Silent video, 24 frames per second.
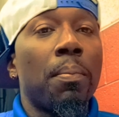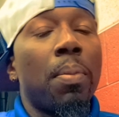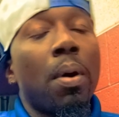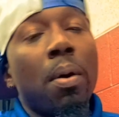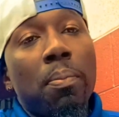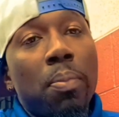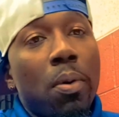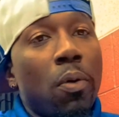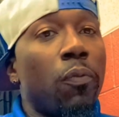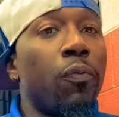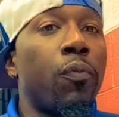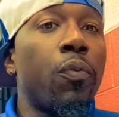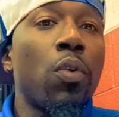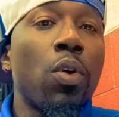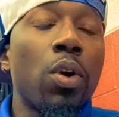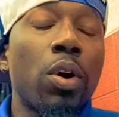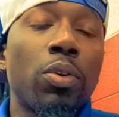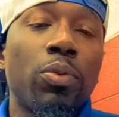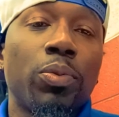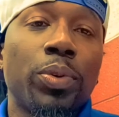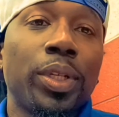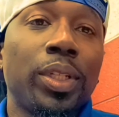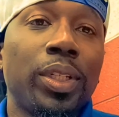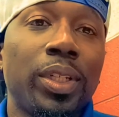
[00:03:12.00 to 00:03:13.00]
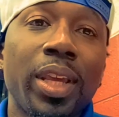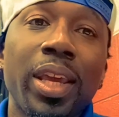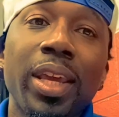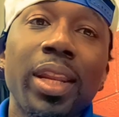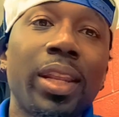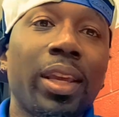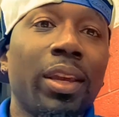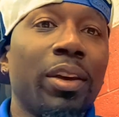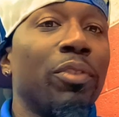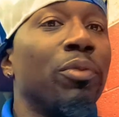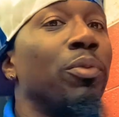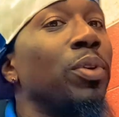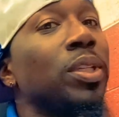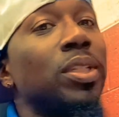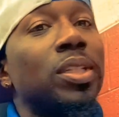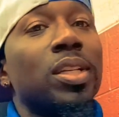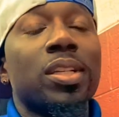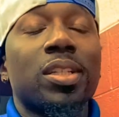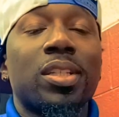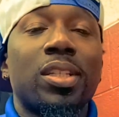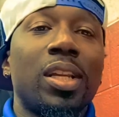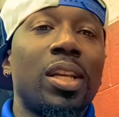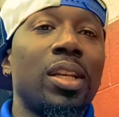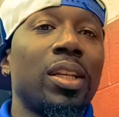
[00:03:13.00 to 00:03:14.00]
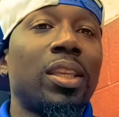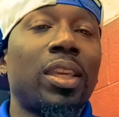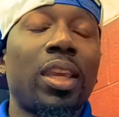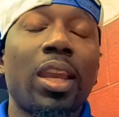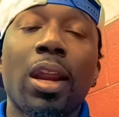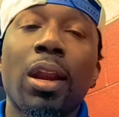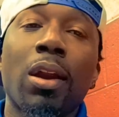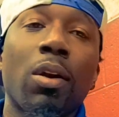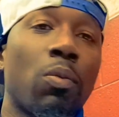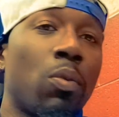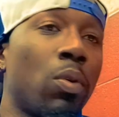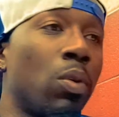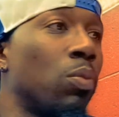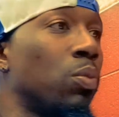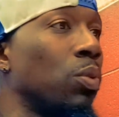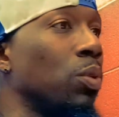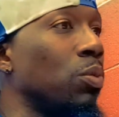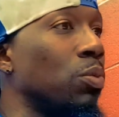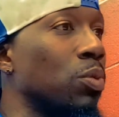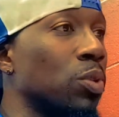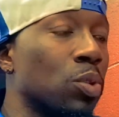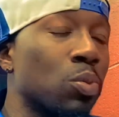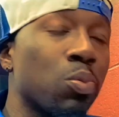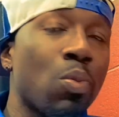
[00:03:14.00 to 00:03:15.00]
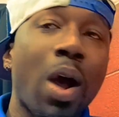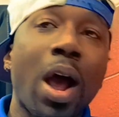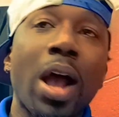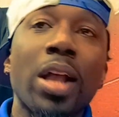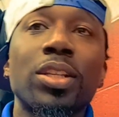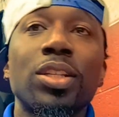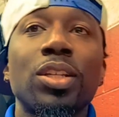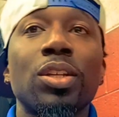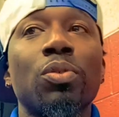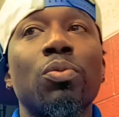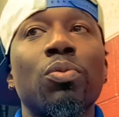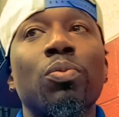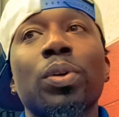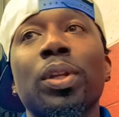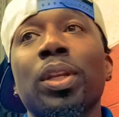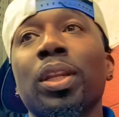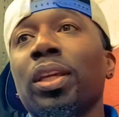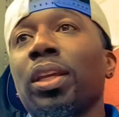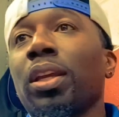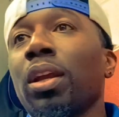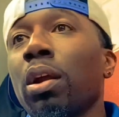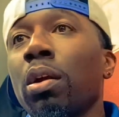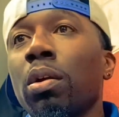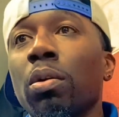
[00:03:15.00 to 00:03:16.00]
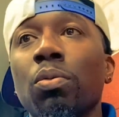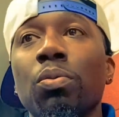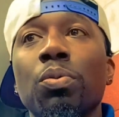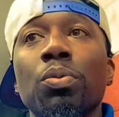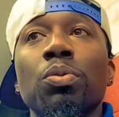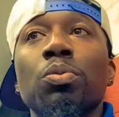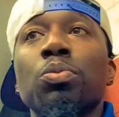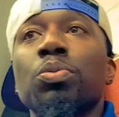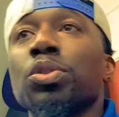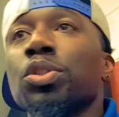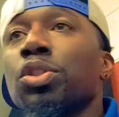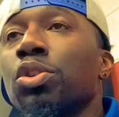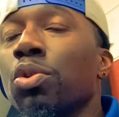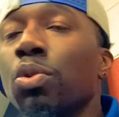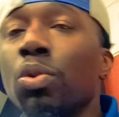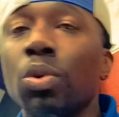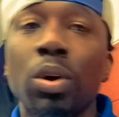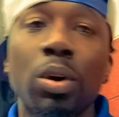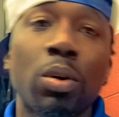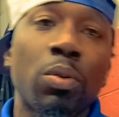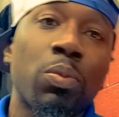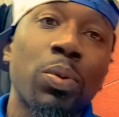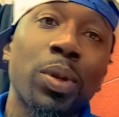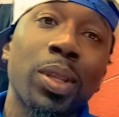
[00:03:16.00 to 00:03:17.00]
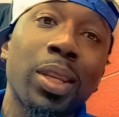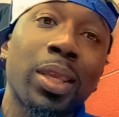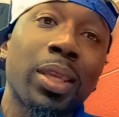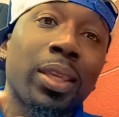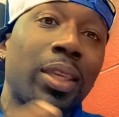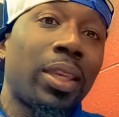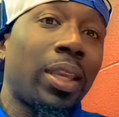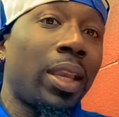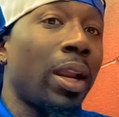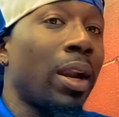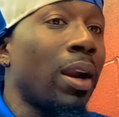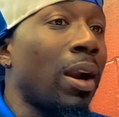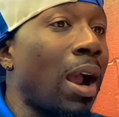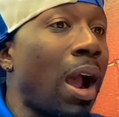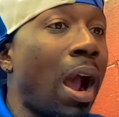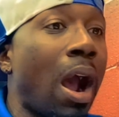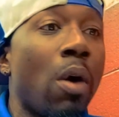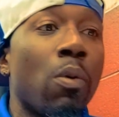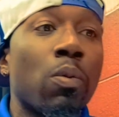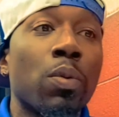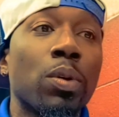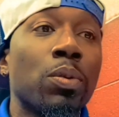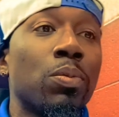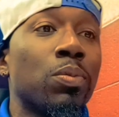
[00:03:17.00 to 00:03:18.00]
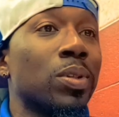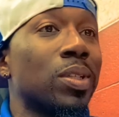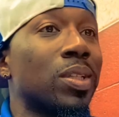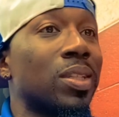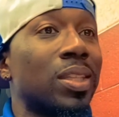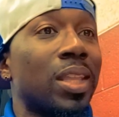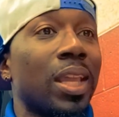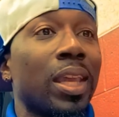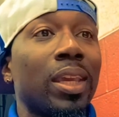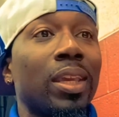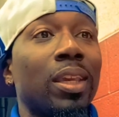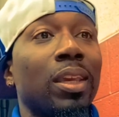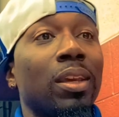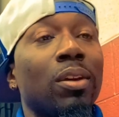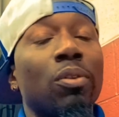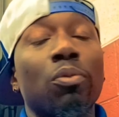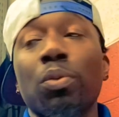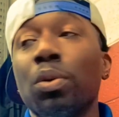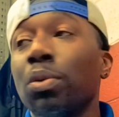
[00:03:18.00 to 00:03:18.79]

But before we didn't. We just didn't care what we was watching. We didn't care what we was doing. We didn't care how we was thinking.